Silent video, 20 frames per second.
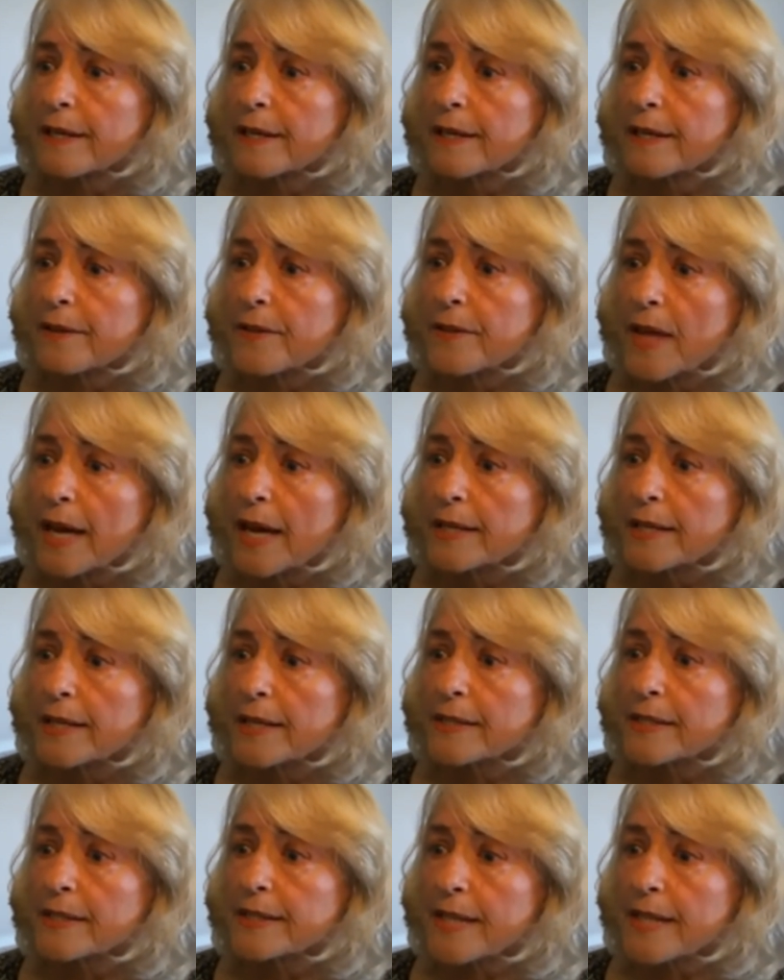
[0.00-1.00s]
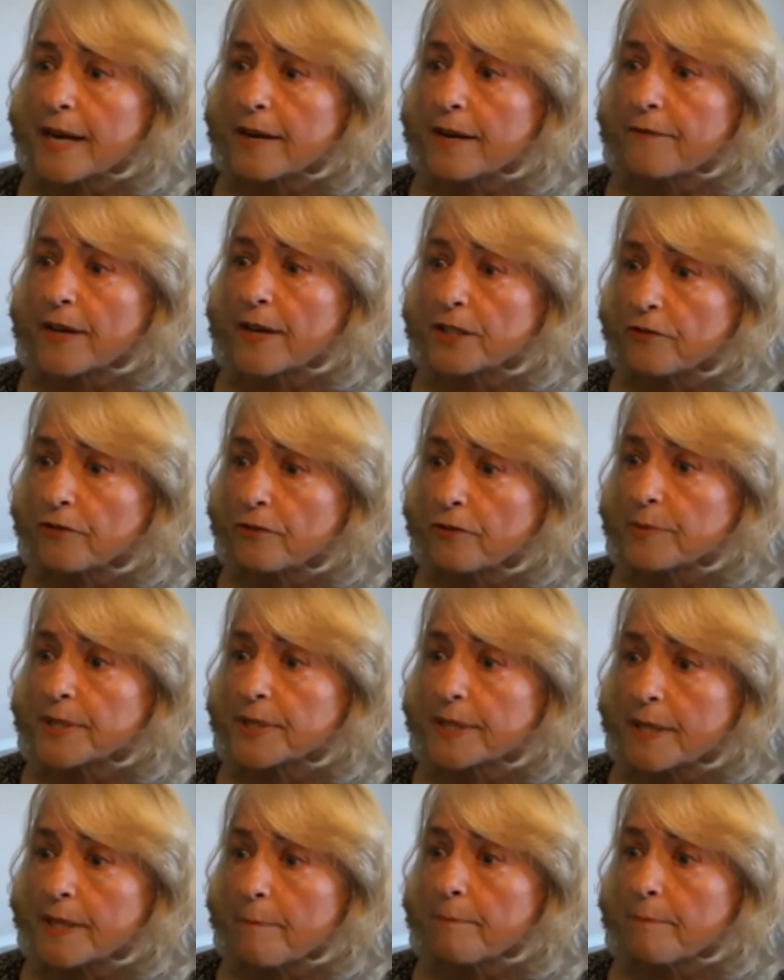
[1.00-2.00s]
that the side effects from
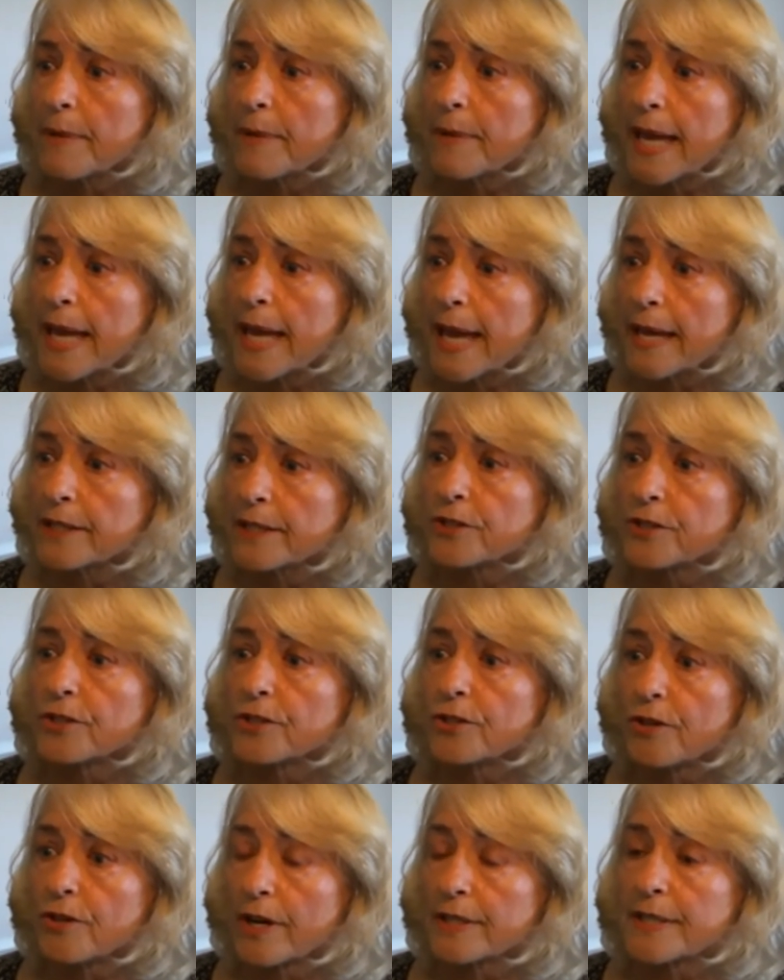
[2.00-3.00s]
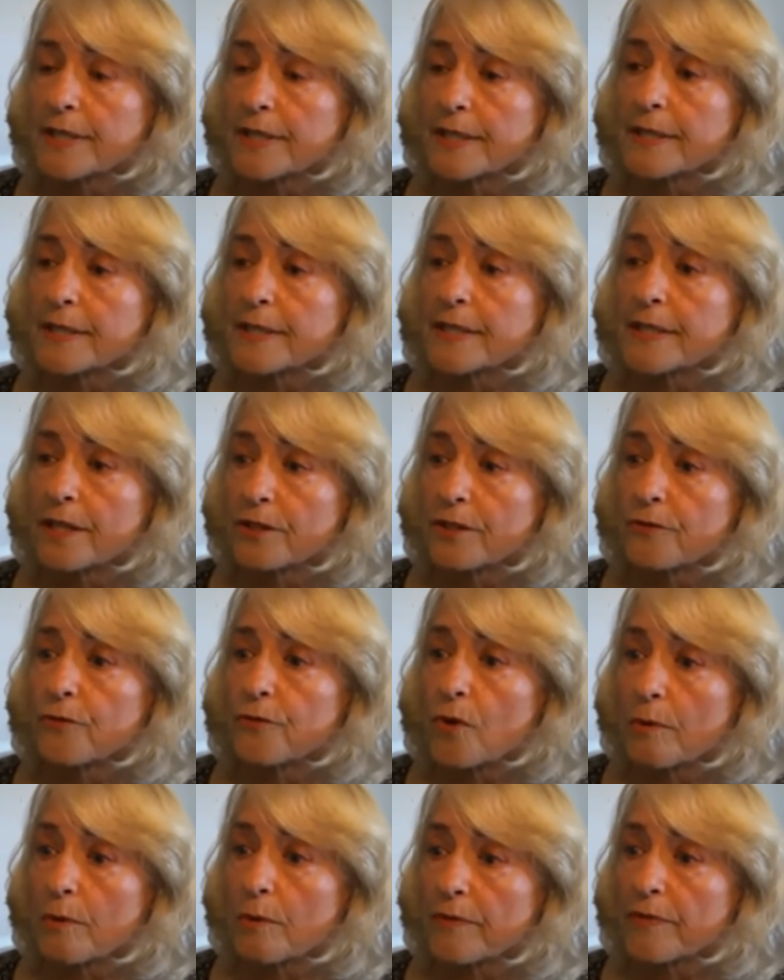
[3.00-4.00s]
some cancer drugs is another
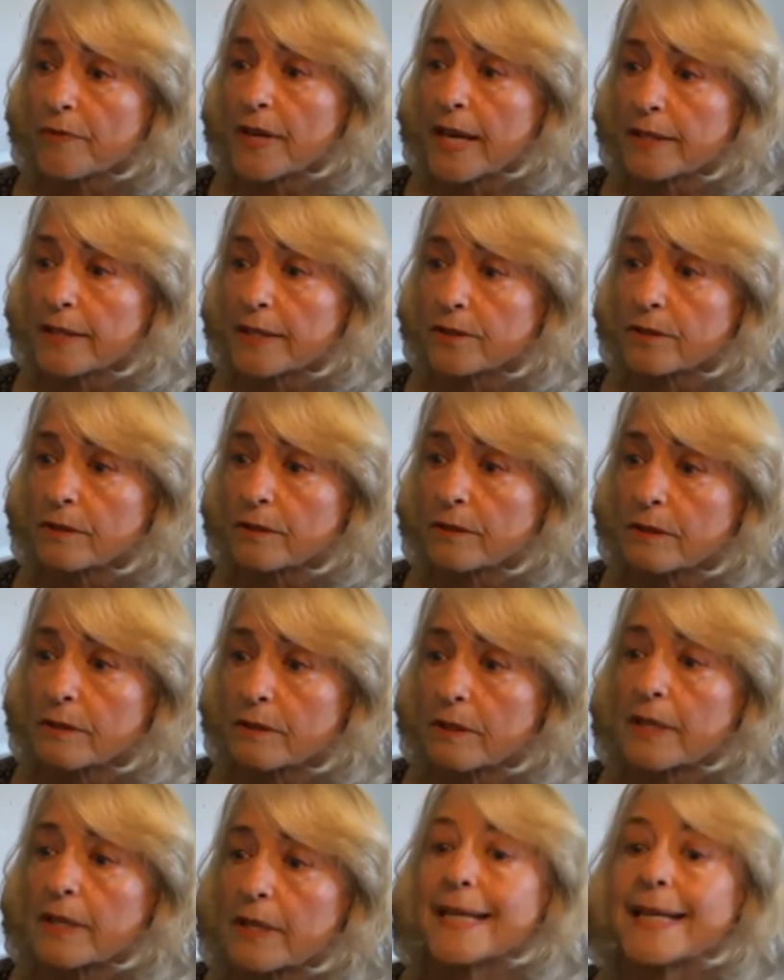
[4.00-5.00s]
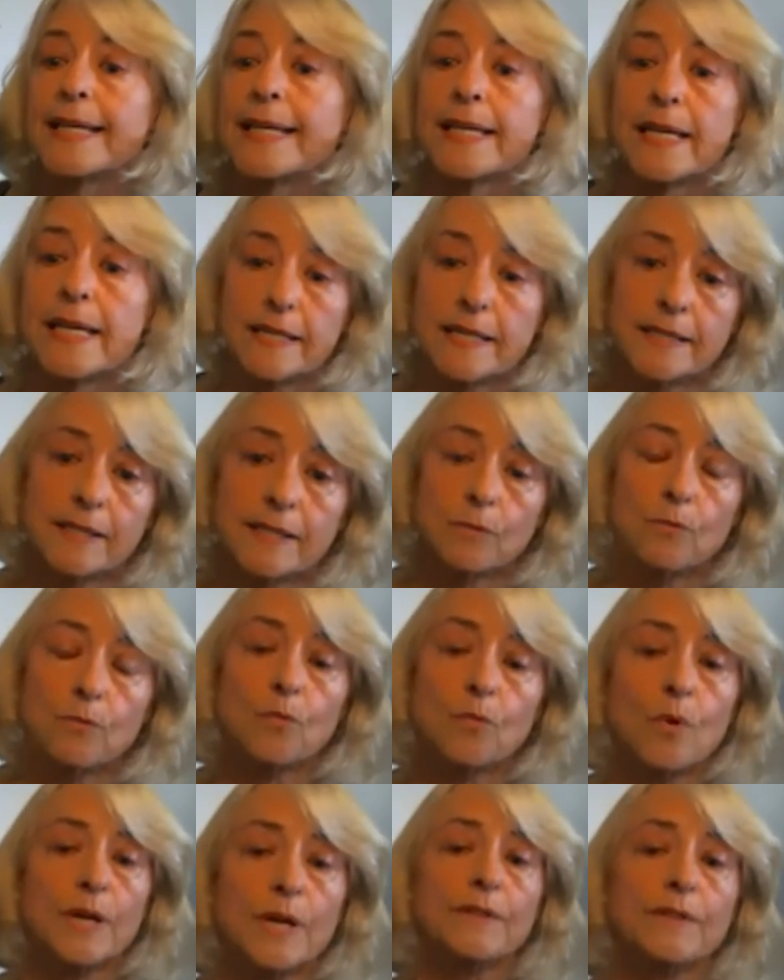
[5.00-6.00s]
form of cancer. Yes,
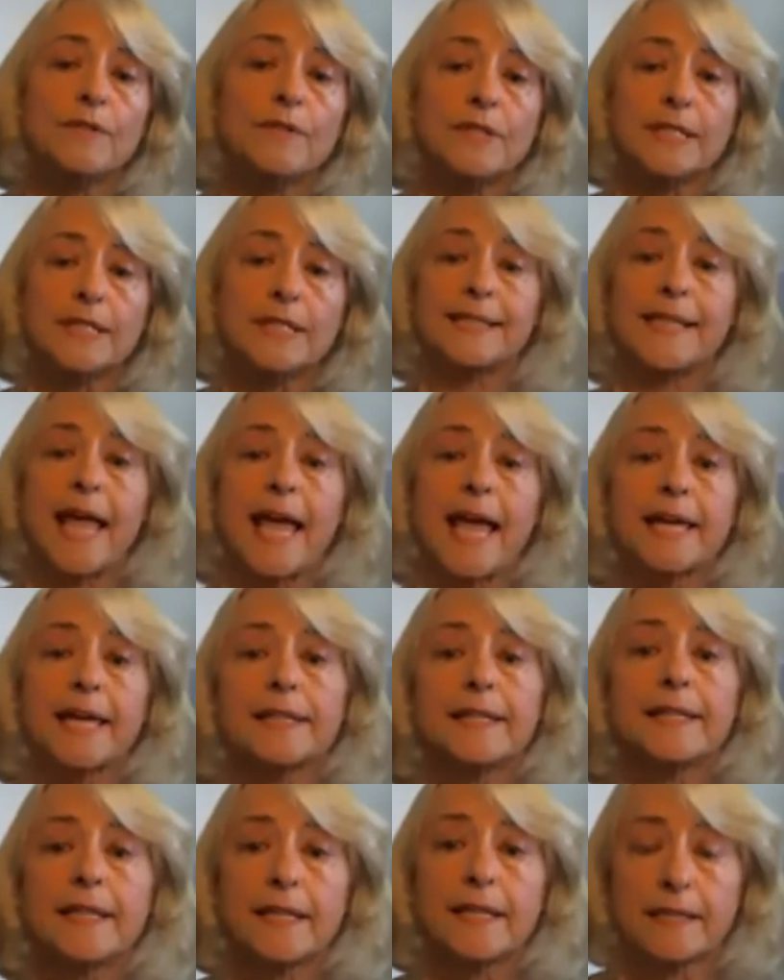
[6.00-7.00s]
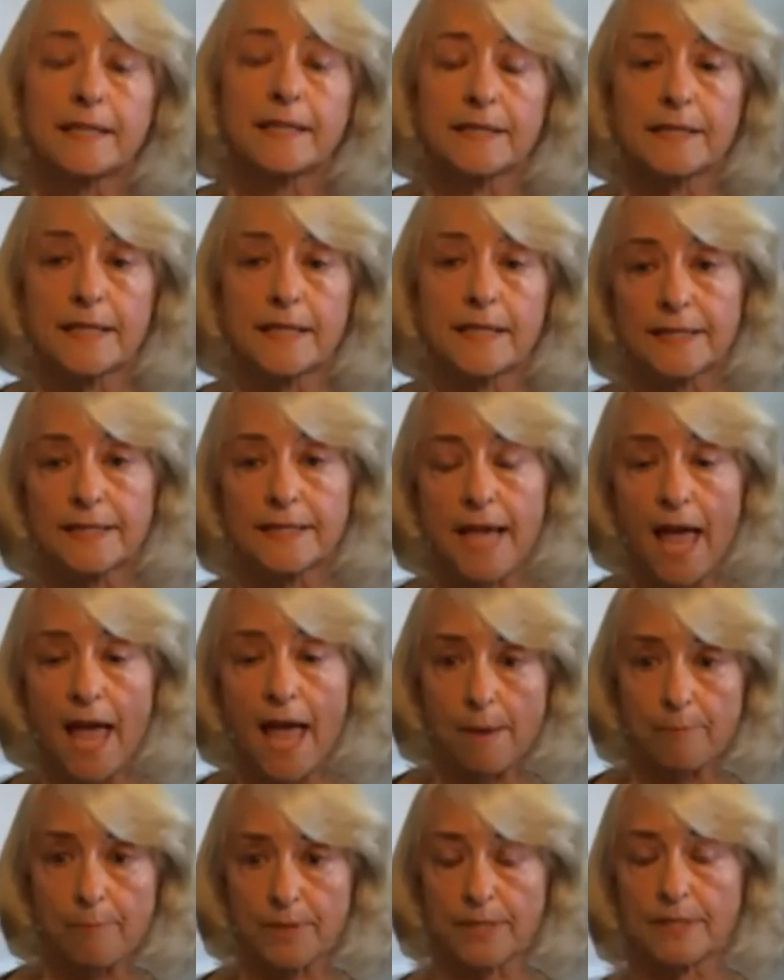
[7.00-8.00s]
one of the sad things that has
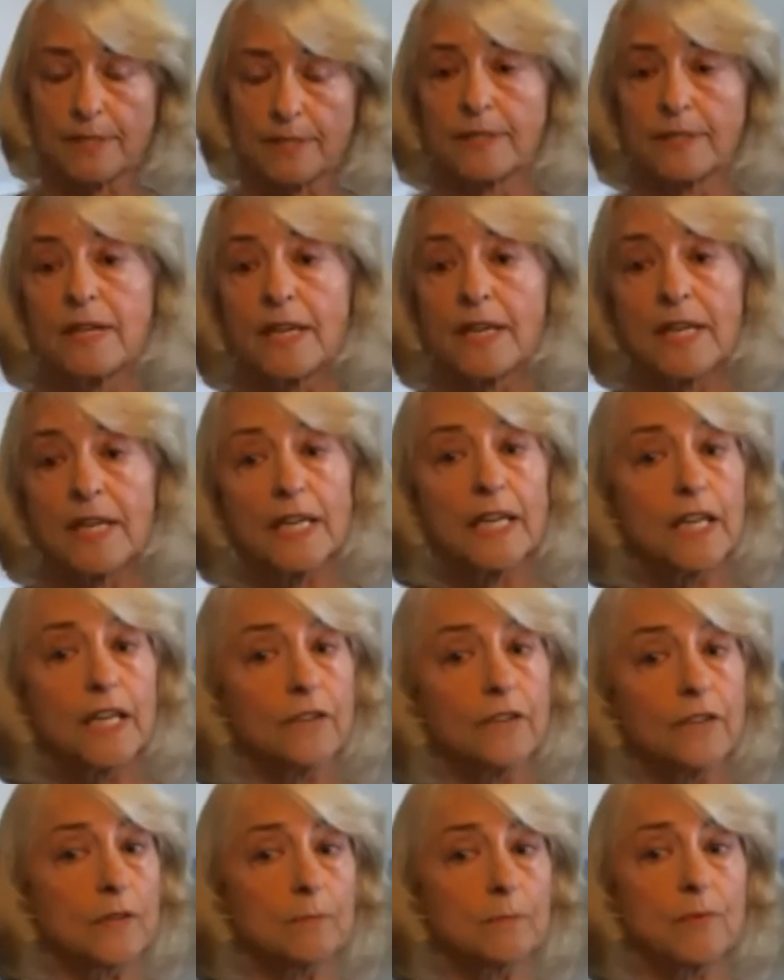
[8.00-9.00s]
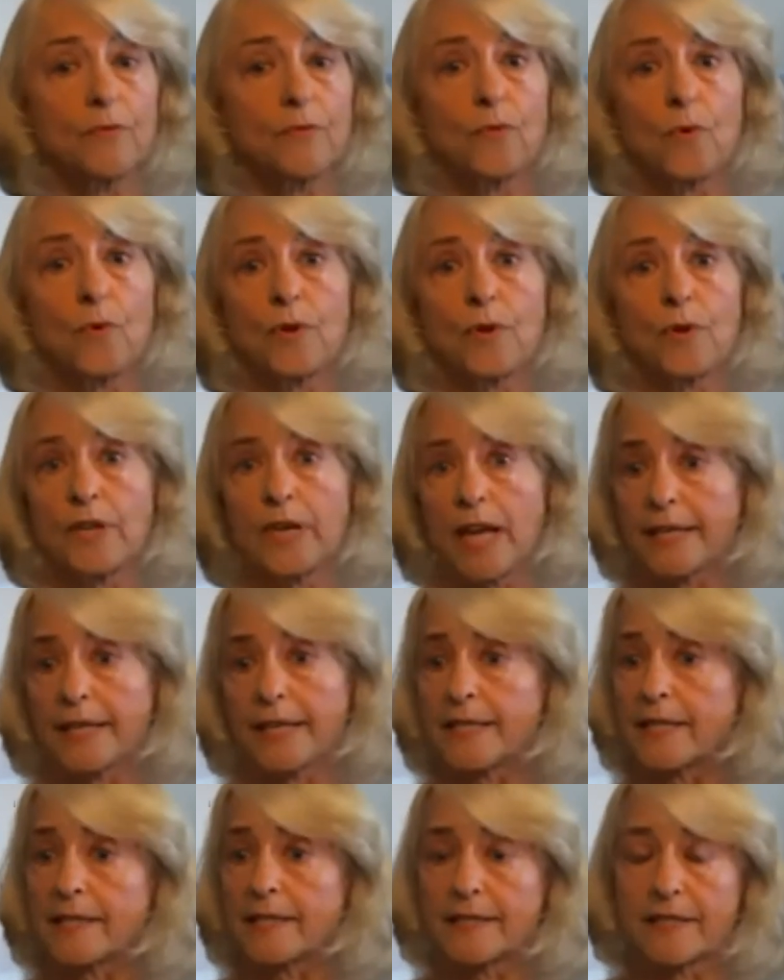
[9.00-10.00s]
happened, even before the
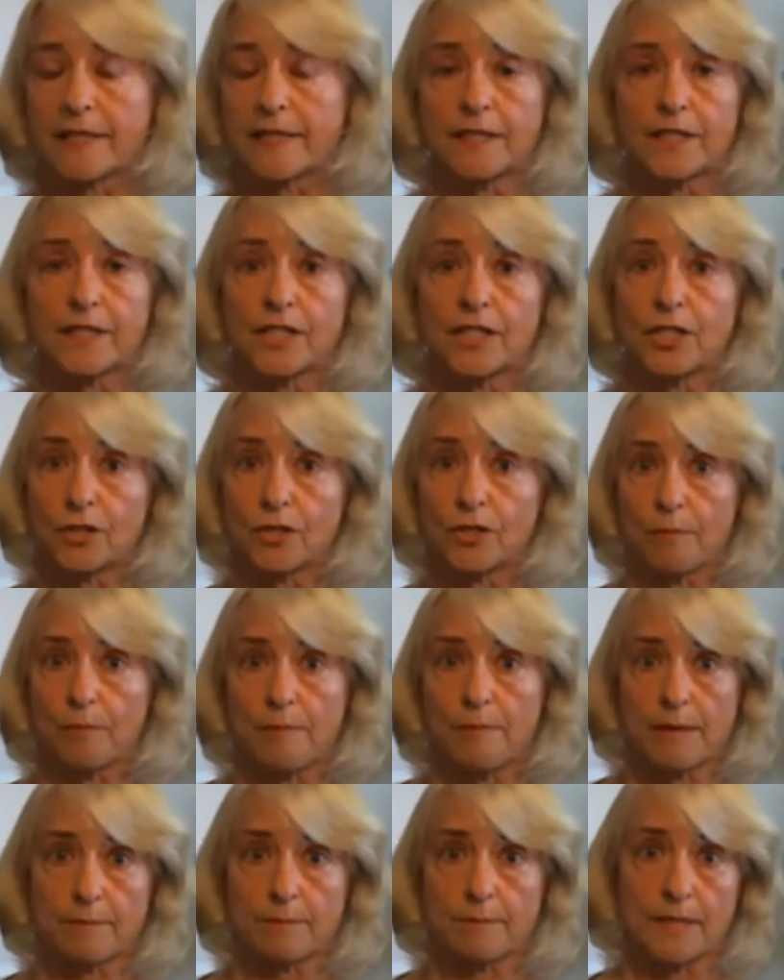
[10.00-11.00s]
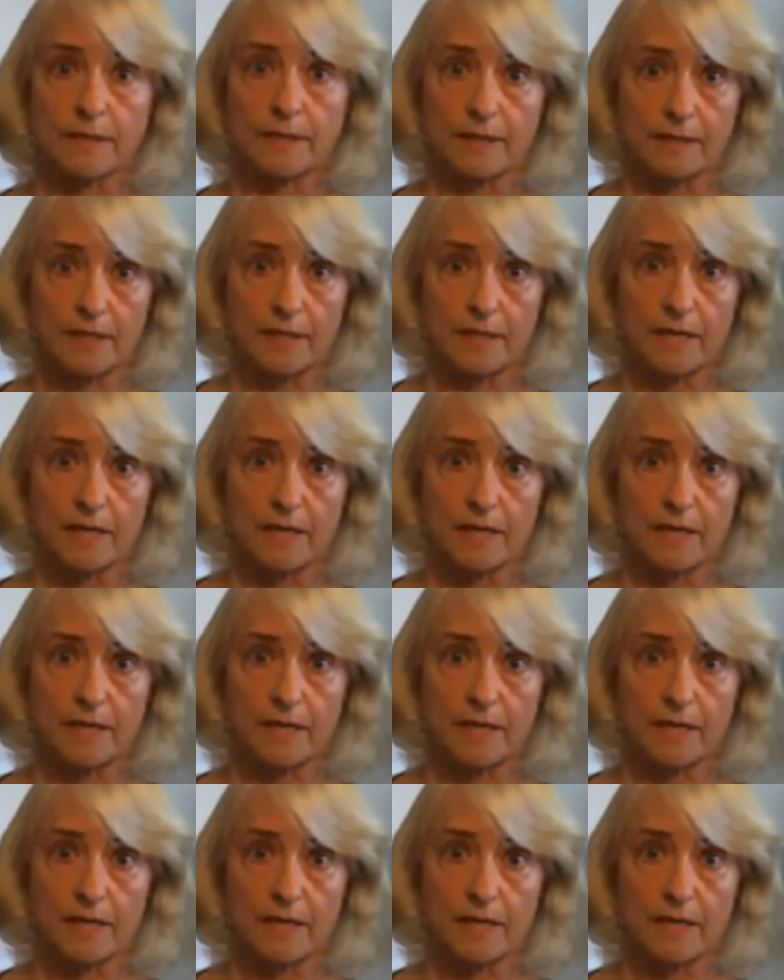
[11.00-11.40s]
nineteen sixty-two amendments,